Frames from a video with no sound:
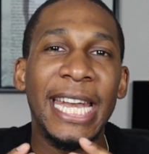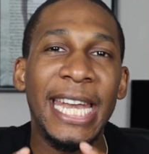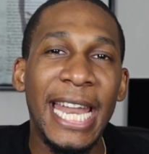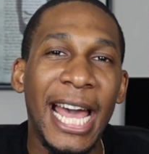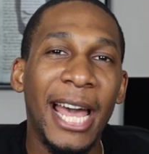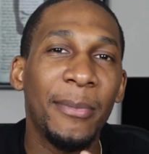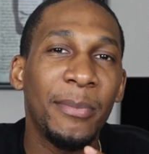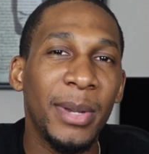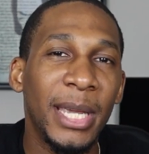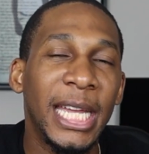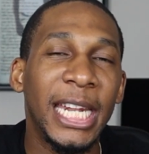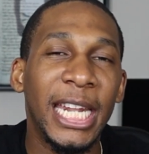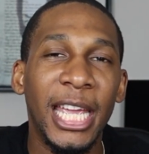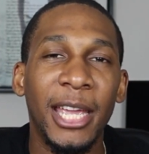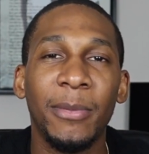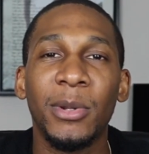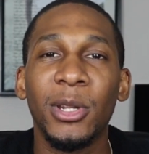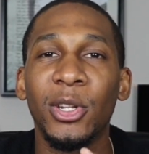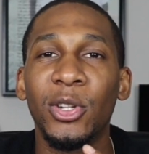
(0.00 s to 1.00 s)
Not being
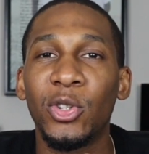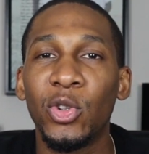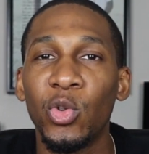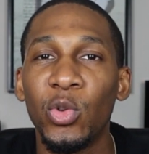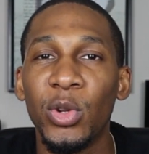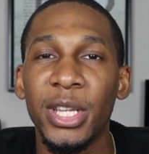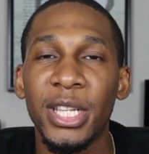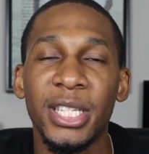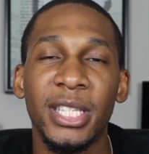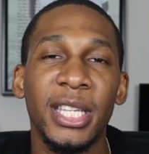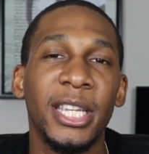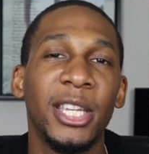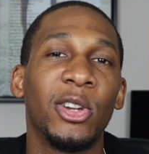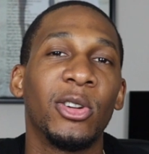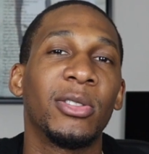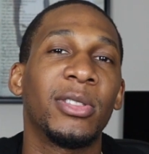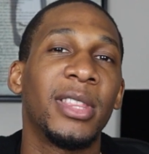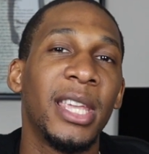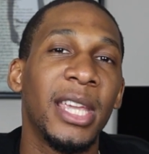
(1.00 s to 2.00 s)
able to do this, then
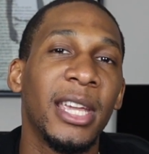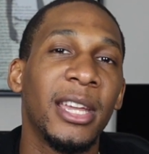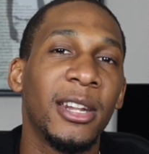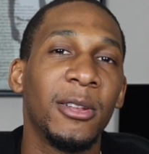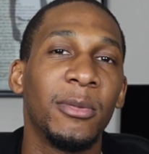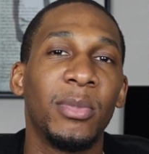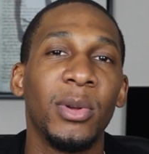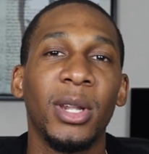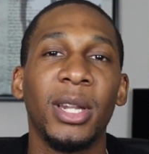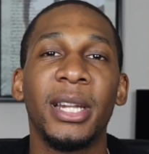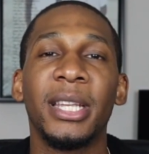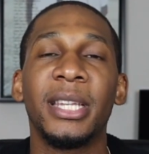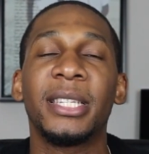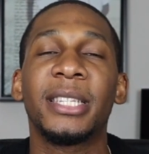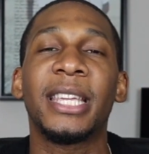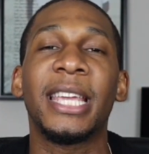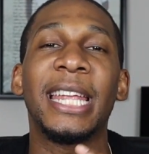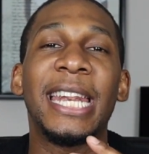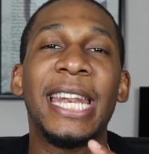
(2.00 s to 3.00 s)
your thinking
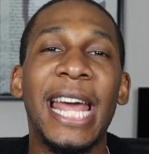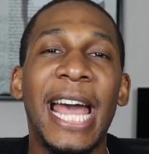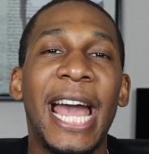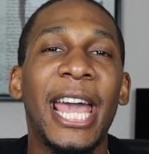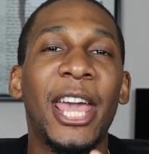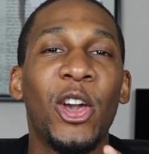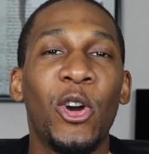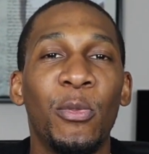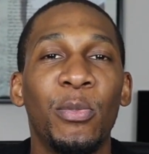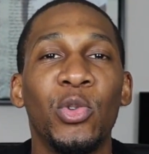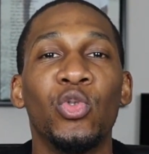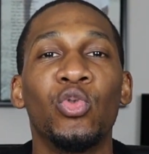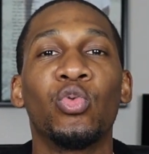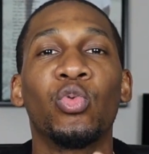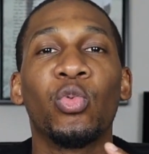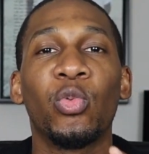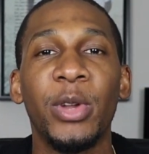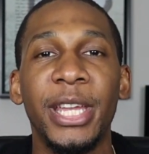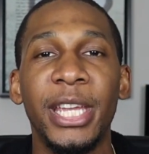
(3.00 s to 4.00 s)
abilities cannot help you
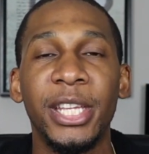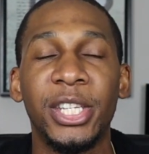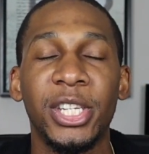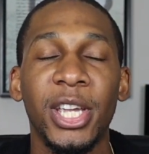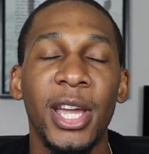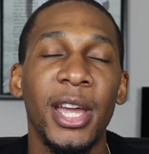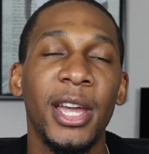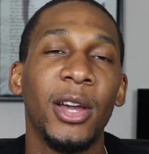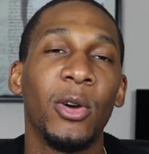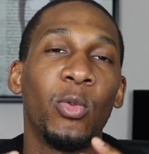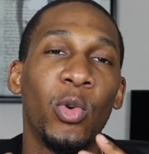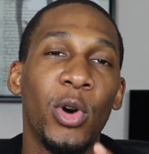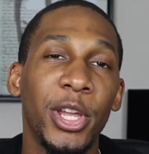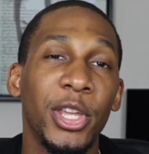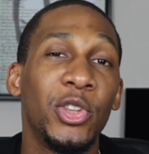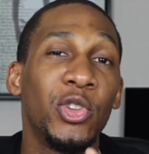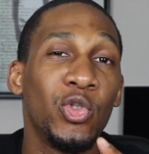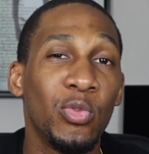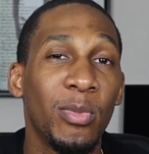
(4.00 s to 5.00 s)
reach
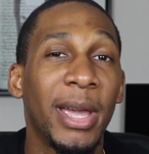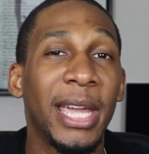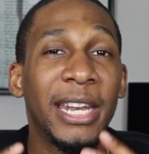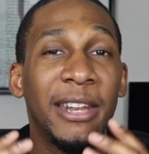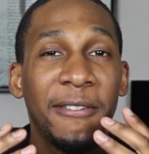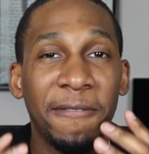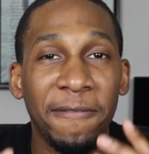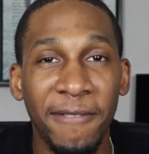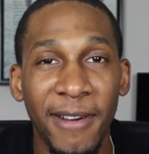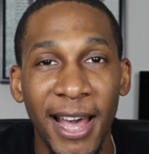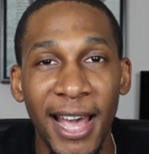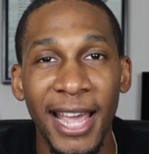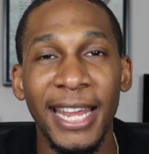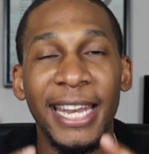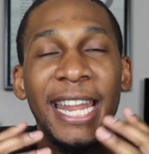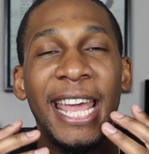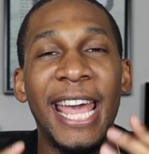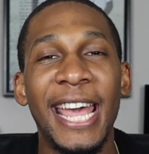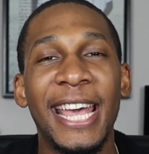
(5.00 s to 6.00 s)
what you may
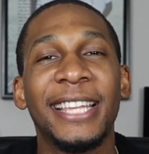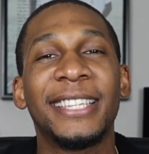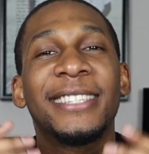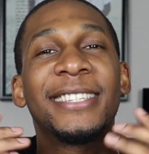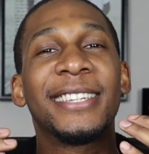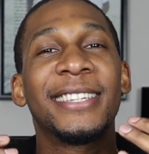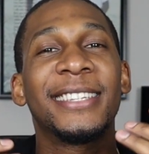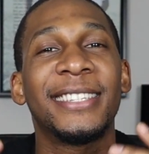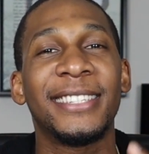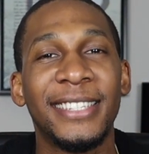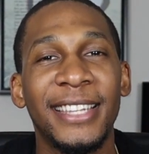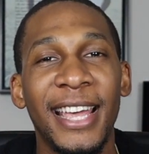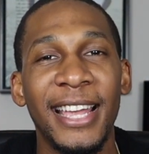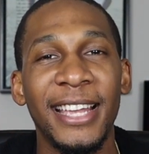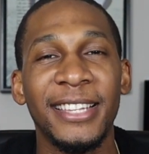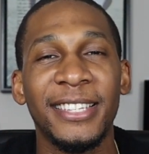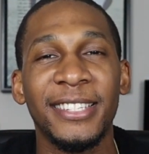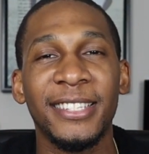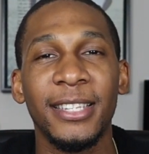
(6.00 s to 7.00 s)
define as
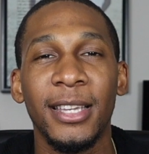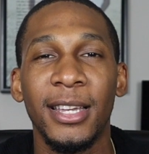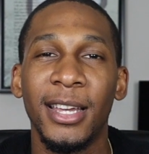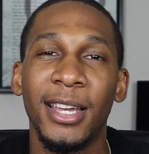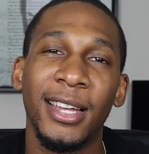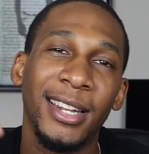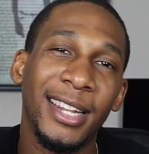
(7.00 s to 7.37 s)
success.